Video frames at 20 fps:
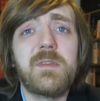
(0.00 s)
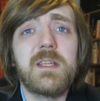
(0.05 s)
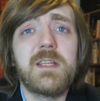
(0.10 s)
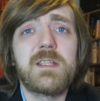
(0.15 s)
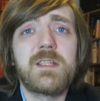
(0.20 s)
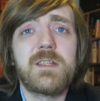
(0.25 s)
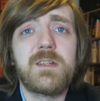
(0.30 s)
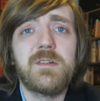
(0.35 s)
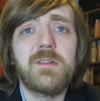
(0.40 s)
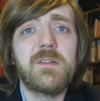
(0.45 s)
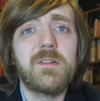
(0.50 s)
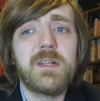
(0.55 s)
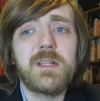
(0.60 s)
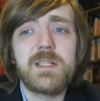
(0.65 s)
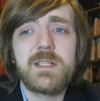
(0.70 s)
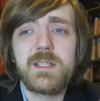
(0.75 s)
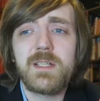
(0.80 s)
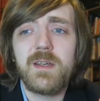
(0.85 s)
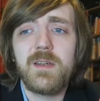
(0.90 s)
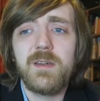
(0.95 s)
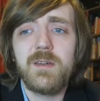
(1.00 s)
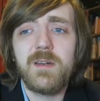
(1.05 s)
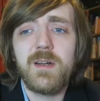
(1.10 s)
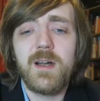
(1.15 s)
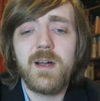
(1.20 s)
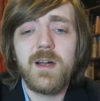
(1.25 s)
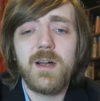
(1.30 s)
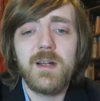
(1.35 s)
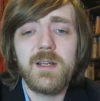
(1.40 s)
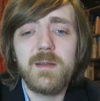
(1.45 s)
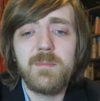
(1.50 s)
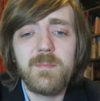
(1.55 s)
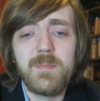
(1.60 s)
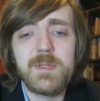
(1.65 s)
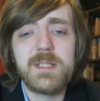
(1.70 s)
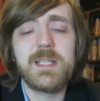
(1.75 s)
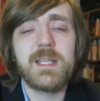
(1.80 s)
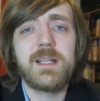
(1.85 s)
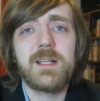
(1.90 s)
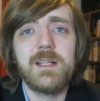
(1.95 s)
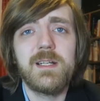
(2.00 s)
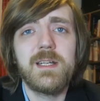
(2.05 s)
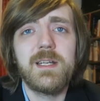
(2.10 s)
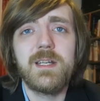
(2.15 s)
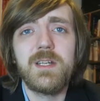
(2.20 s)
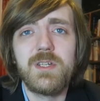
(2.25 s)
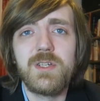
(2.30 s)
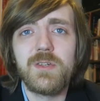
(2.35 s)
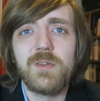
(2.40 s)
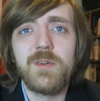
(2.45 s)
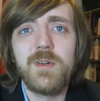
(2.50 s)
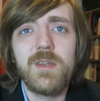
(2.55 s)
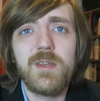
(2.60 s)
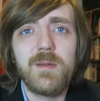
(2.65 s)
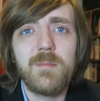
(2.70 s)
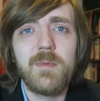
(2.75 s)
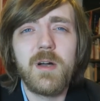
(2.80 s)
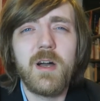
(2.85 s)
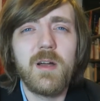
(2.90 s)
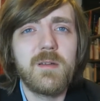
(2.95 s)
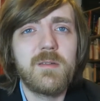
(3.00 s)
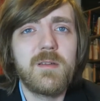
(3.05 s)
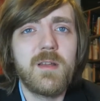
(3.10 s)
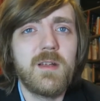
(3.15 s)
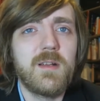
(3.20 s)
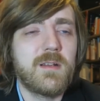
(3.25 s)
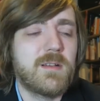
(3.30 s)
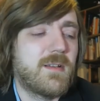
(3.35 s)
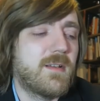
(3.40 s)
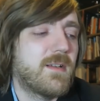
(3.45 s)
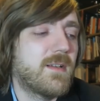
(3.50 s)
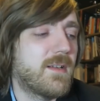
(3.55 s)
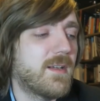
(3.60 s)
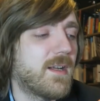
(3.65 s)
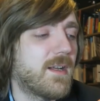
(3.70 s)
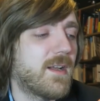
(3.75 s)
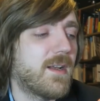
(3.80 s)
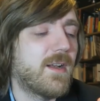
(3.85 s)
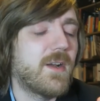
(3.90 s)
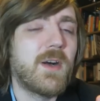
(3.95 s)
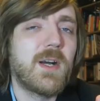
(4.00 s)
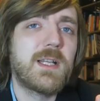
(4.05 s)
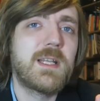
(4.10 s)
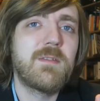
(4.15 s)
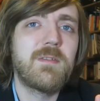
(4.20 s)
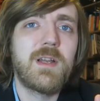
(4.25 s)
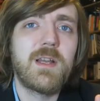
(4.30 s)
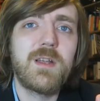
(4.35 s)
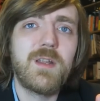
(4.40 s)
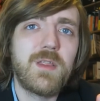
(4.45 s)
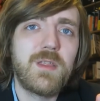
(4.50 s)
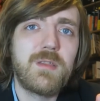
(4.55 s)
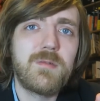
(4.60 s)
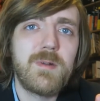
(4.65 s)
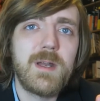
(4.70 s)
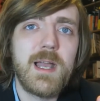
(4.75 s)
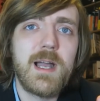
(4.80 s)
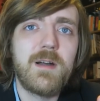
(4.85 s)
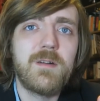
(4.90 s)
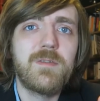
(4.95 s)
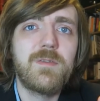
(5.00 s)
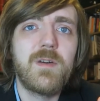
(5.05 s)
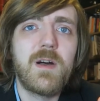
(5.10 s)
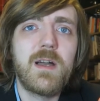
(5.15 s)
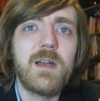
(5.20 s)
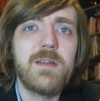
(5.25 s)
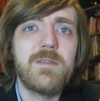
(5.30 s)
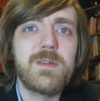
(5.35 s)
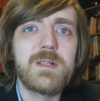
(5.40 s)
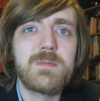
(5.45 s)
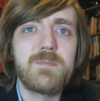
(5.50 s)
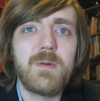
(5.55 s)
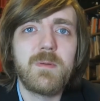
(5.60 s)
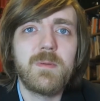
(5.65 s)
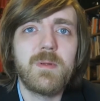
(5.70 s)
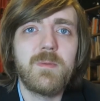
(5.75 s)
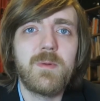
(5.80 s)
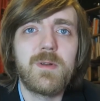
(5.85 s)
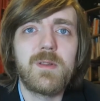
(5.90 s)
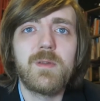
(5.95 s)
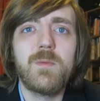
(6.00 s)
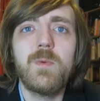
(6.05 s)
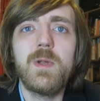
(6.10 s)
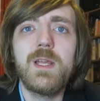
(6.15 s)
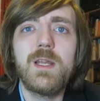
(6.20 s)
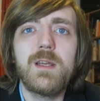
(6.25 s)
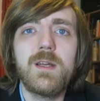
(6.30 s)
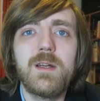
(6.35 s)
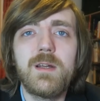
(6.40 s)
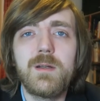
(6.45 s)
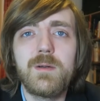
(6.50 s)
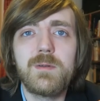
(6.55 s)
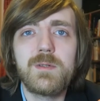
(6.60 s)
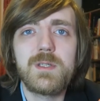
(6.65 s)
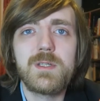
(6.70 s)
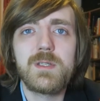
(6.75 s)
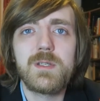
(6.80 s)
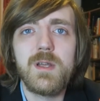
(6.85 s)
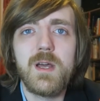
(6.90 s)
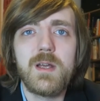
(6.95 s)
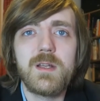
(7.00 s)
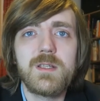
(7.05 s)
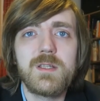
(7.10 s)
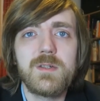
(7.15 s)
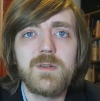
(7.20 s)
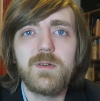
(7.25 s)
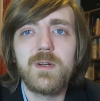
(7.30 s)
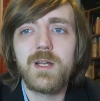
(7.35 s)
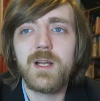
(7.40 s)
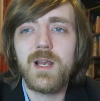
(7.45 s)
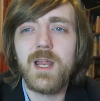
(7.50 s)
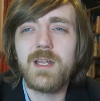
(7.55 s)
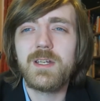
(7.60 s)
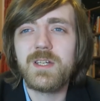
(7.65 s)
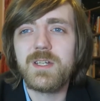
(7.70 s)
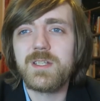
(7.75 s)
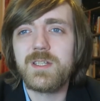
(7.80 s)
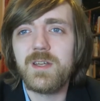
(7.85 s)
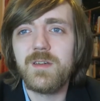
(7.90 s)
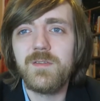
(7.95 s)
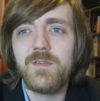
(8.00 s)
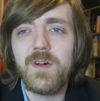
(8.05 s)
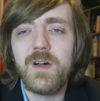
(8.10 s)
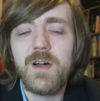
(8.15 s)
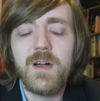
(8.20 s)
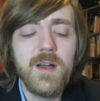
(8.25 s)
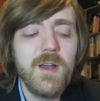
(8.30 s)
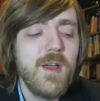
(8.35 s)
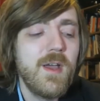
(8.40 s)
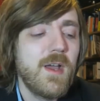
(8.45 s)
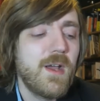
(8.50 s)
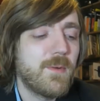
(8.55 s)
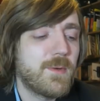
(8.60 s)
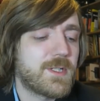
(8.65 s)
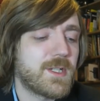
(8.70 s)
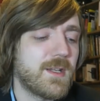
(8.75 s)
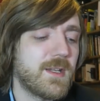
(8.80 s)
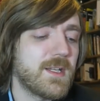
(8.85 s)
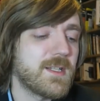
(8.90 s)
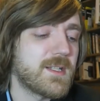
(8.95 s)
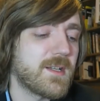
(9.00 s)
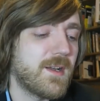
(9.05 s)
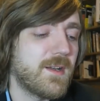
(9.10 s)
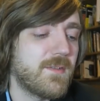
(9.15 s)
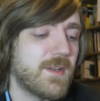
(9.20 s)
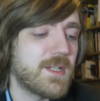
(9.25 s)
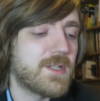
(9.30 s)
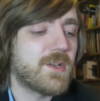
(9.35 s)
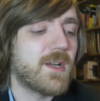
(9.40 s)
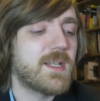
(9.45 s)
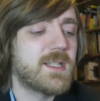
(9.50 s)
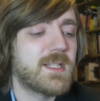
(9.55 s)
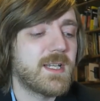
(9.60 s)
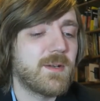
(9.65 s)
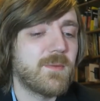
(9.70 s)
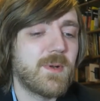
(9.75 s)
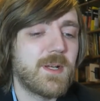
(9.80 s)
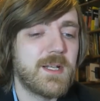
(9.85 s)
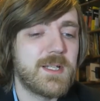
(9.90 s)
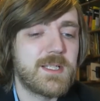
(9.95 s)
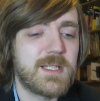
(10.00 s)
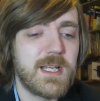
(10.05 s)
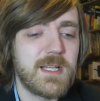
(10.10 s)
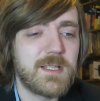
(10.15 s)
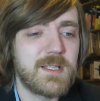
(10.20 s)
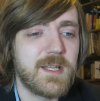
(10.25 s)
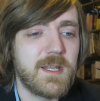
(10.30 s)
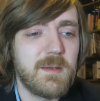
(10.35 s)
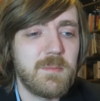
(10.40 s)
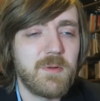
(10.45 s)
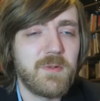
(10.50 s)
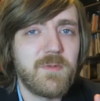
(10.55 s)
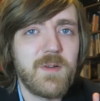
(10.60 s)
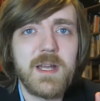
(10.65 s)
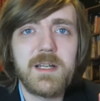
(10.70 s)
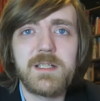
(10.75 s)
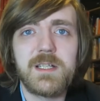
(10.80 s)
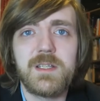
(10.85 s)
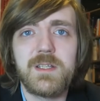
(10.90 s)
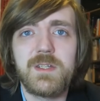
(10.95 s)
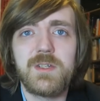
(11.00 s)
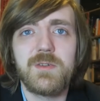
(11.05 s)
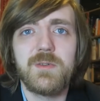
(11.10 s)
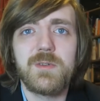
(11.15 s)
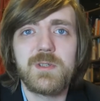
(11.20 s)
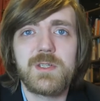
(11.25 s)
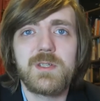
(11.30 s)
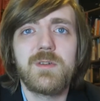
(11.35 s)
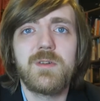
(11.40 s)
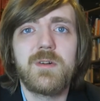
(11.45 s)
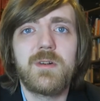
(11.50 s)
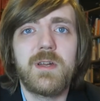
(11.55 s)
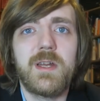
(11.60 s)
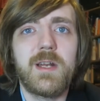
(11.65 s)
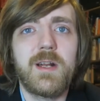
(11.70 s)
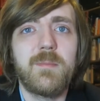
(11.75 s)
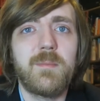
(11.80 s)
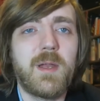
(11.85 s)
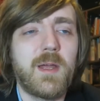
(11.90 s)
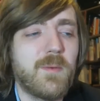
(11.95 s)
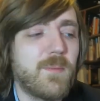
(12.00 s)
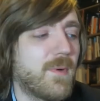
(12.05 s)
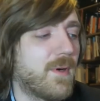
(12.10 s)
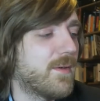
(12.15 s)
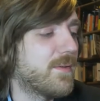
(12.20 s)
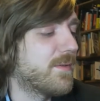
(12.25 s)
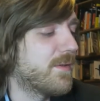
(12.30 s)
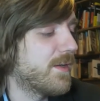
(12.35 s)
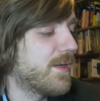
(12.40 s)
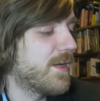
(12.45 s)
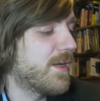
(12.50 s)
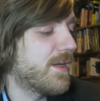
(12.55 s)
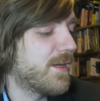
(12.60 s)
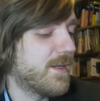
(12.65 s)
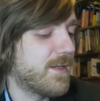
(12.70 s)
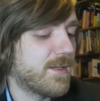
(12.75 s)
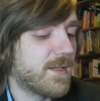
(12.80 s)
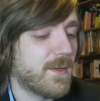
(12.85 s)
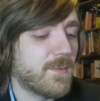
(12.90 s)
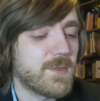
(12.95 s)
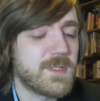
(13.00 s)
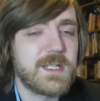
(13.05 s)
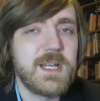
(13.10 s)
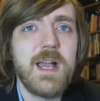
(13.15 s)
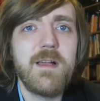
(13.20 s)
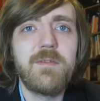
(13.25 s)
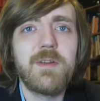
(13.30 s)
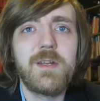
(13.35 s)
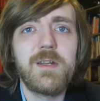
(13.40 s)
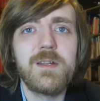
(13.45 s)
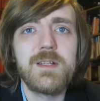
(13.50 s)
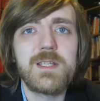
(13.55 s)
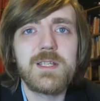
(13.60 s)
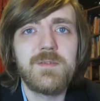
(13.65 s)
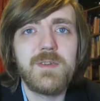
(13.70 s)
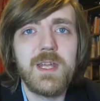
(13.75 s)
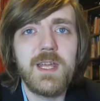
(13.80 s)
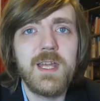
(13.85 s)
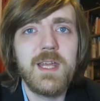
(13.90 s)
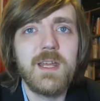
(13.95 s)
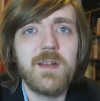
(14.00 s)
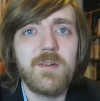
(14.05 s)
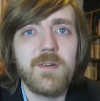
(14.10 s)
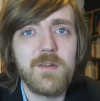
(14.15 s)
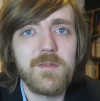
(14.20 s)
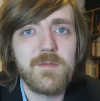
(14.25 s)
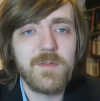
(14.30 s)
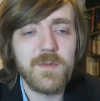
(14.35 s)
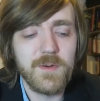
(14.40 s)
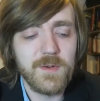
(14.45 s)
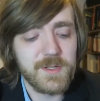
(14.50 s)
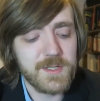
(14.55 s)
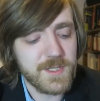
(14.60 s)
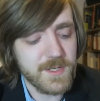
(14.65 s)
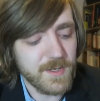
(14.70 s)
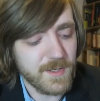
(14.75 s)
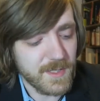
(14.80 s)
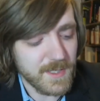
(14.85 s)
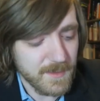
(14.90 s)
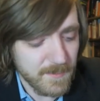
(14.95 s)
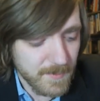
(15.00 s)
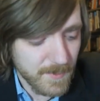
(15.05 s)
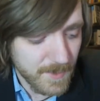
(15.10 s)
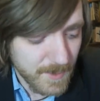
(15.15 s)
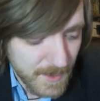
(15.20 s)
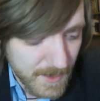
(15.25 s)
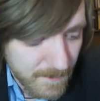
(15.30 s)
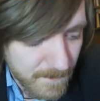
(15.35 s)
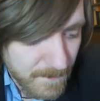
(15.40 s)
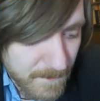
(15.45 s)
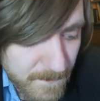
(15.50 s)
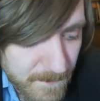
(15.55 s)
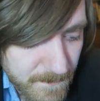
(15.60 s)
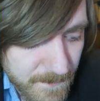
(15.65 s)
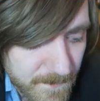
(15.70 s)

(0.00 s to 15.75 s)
with these stories, so I didn't particularly enjoy them. I, I don't know. I'd give it like a three out of five. It's probably one of the weaker uh, story collections so far, which I think is kind of interesting when it says that he perfected the short story, and I'm like, well there wasn't evidence of it here, unfortunately. But um,